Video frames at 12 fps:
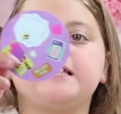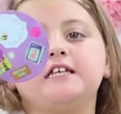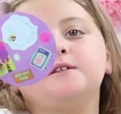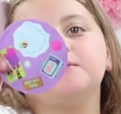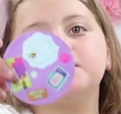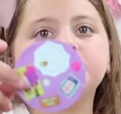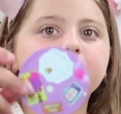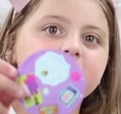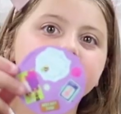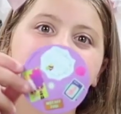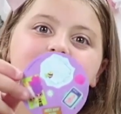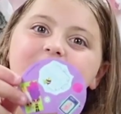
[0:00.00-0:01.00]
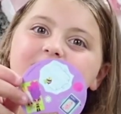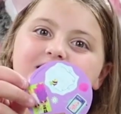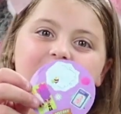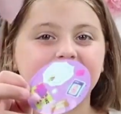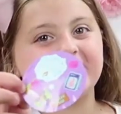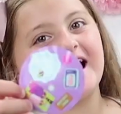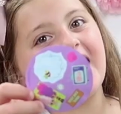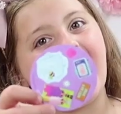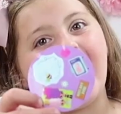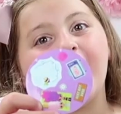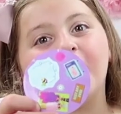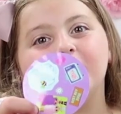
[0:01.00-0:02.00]
These must be to put inside their
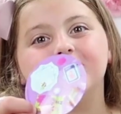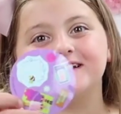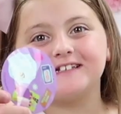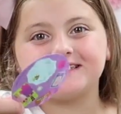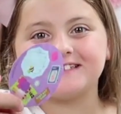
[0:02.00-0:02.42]
house.